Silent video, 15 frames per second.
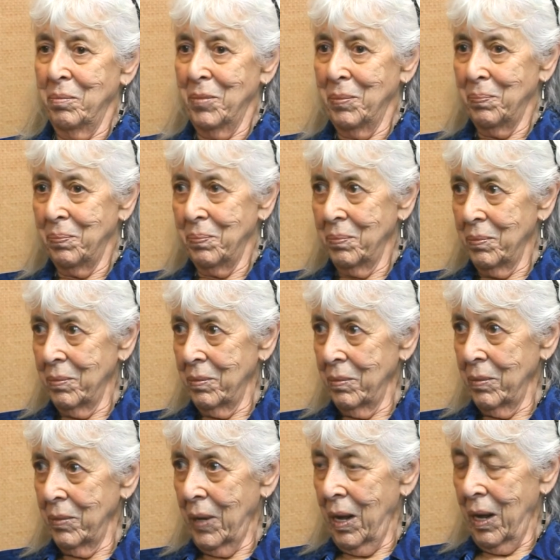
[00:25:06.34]
Jascha
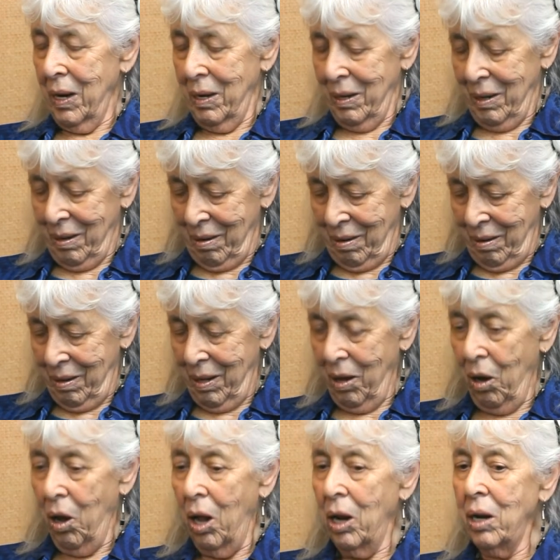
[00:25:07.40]
Heifetz? And, yeah, wow.
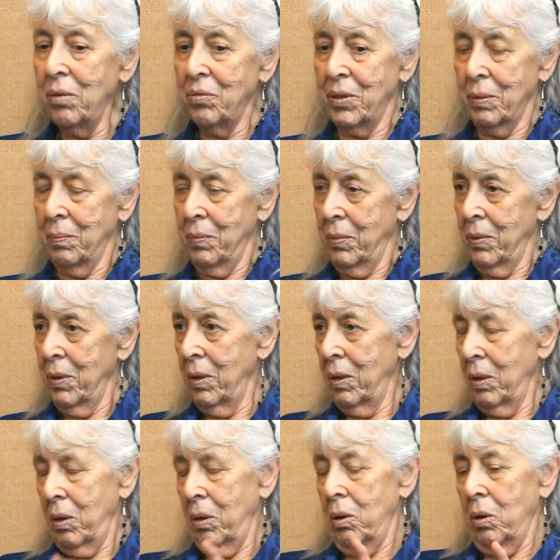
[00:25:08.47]
All of them
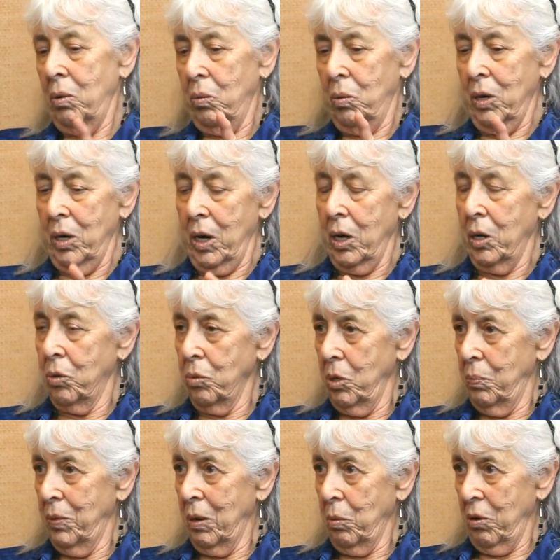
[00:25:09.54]
were a
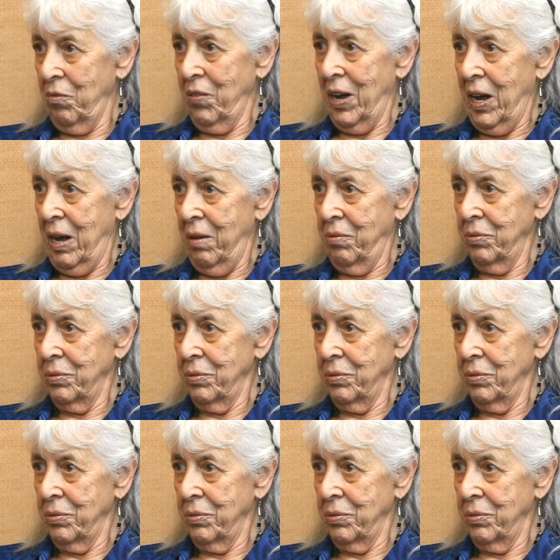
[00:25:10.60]
group. There were five.